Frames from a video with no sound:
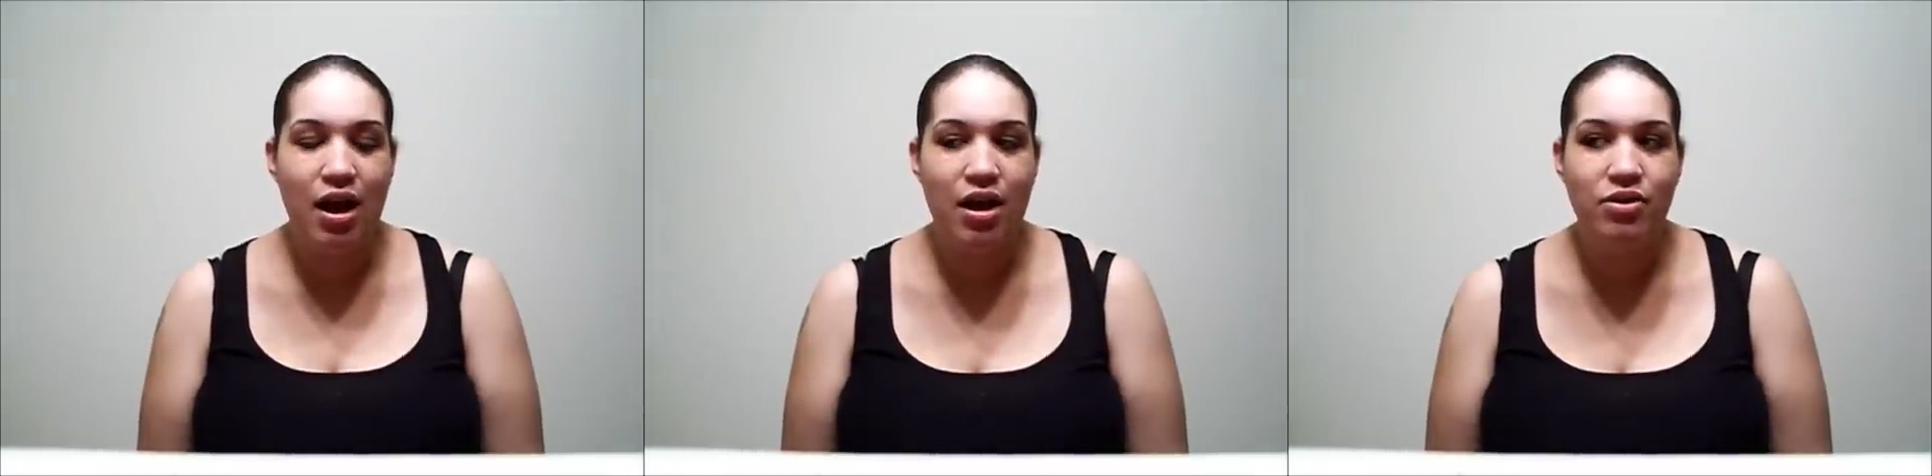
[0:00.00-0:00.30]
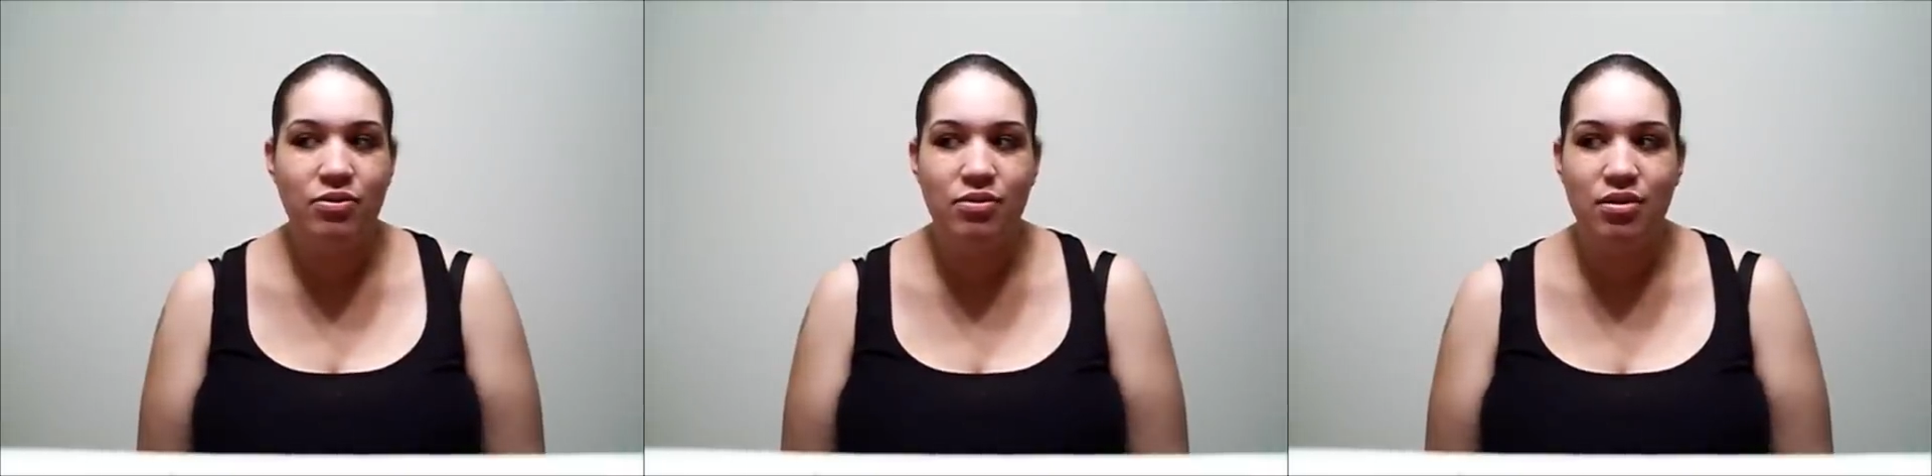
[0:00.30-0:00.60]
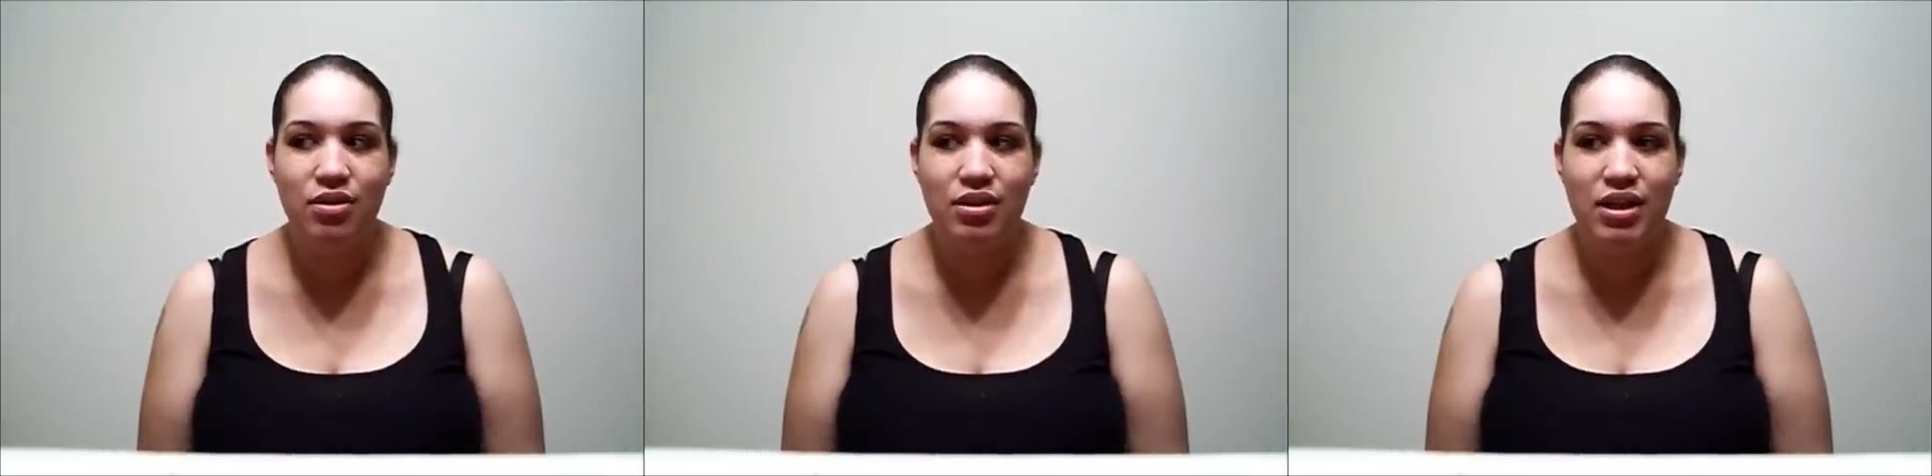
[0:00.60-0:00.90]
I don't
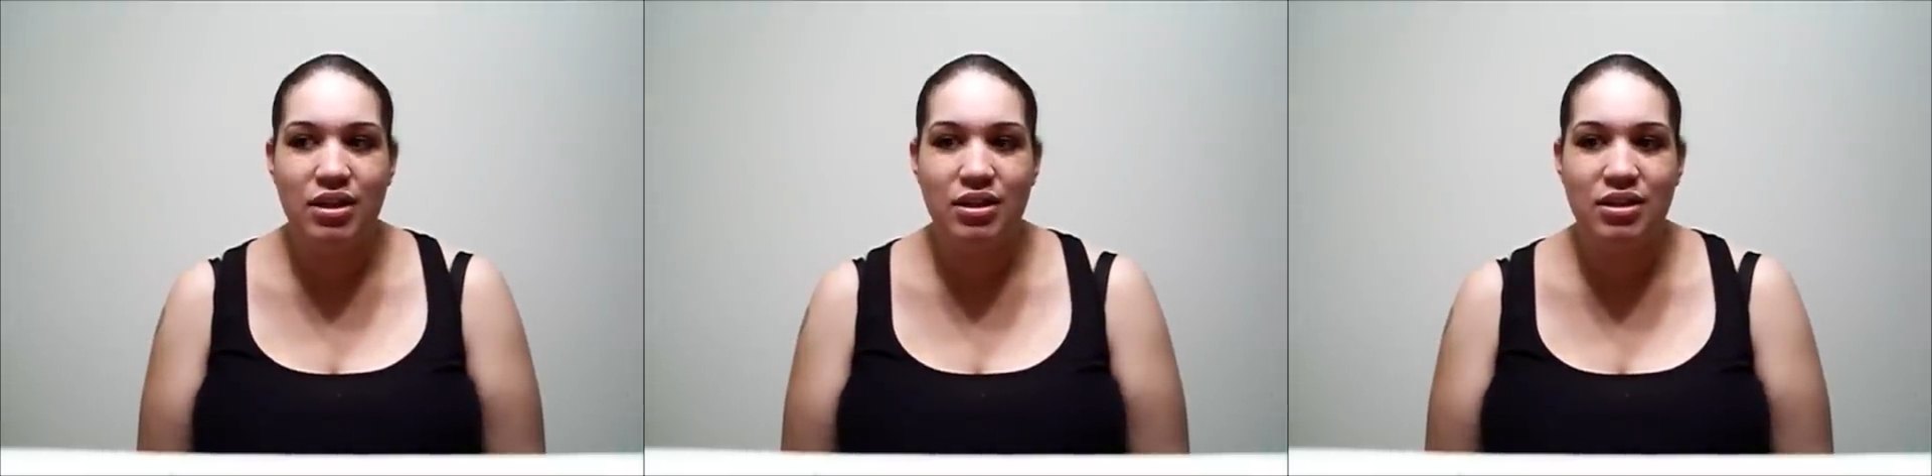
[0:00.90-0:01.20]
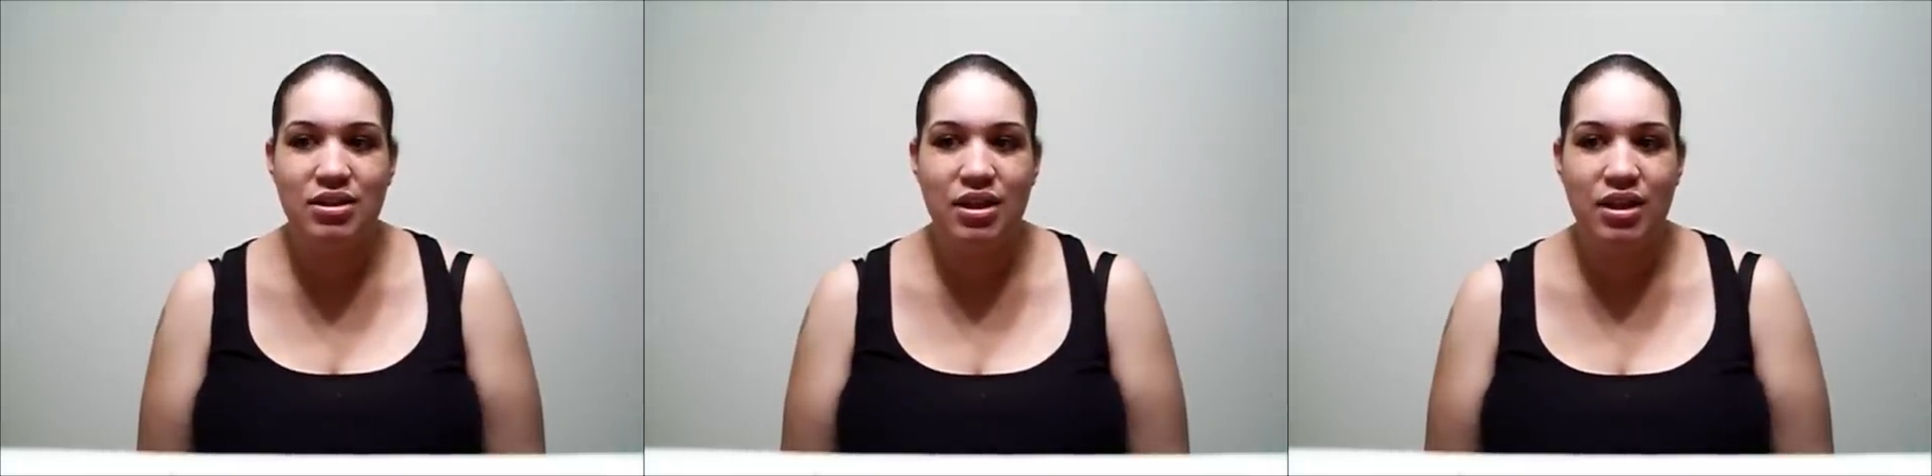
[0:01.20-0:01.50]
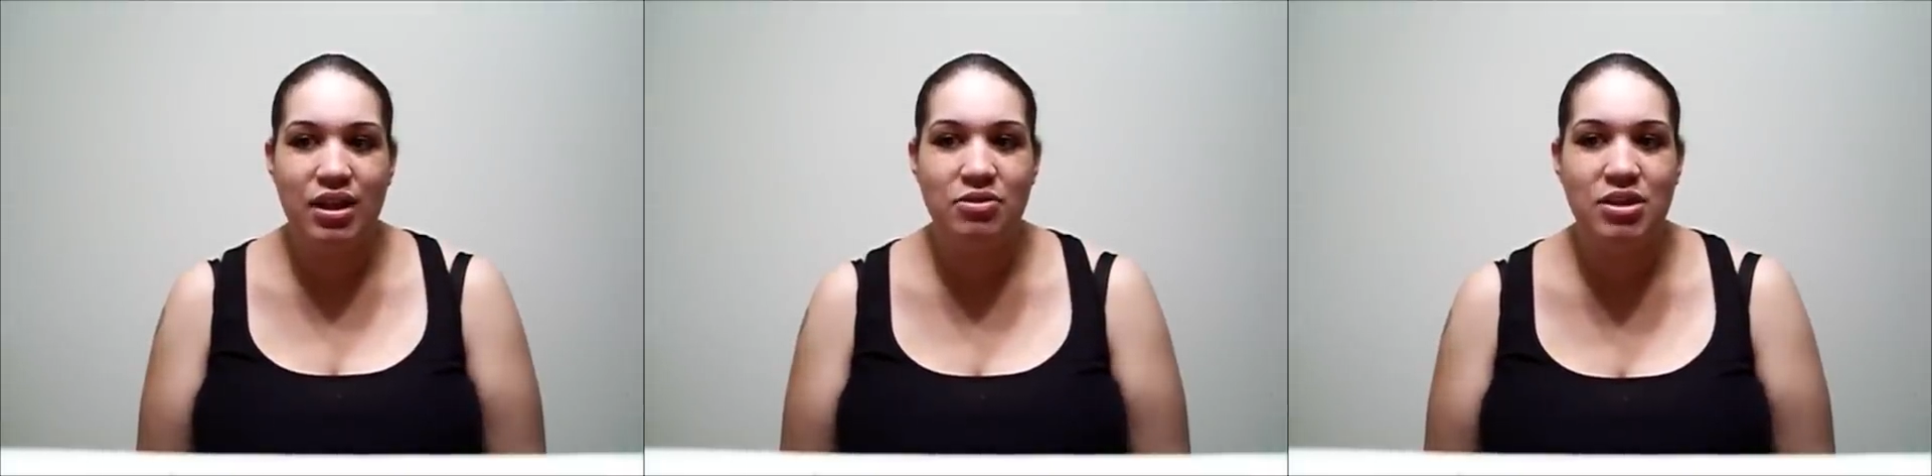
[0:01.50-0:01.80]
like it's not
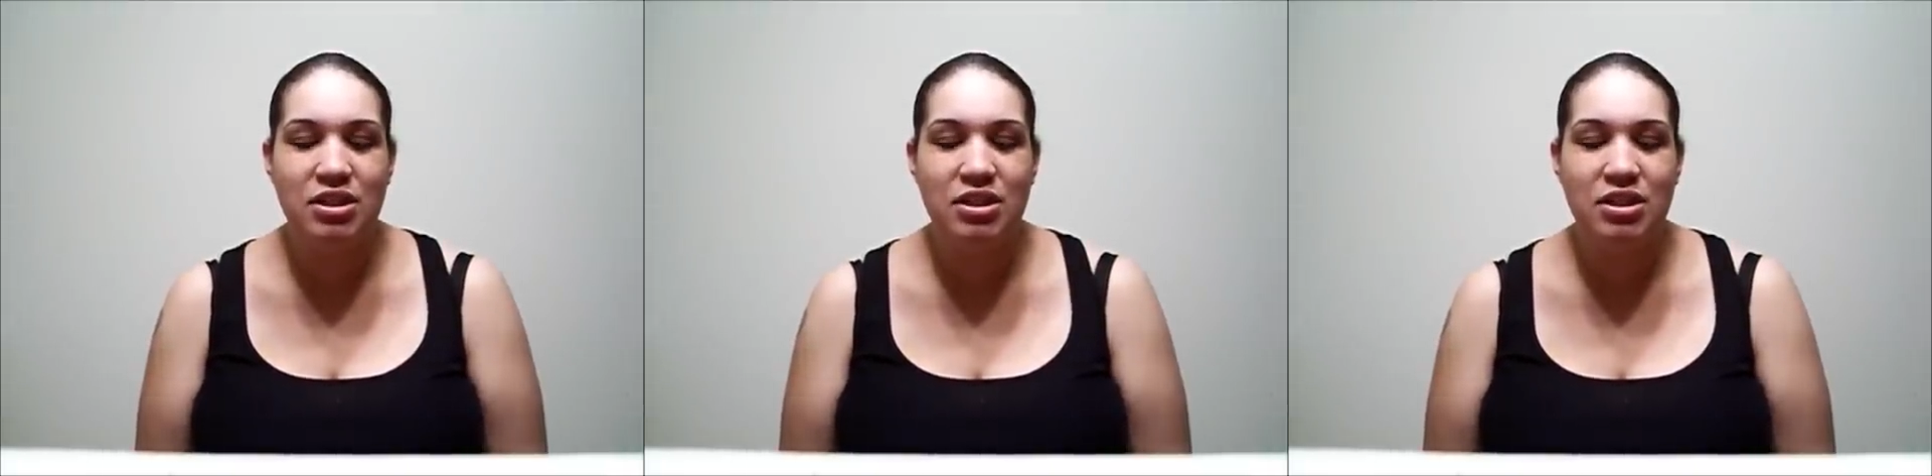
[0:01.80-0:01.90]
like I'm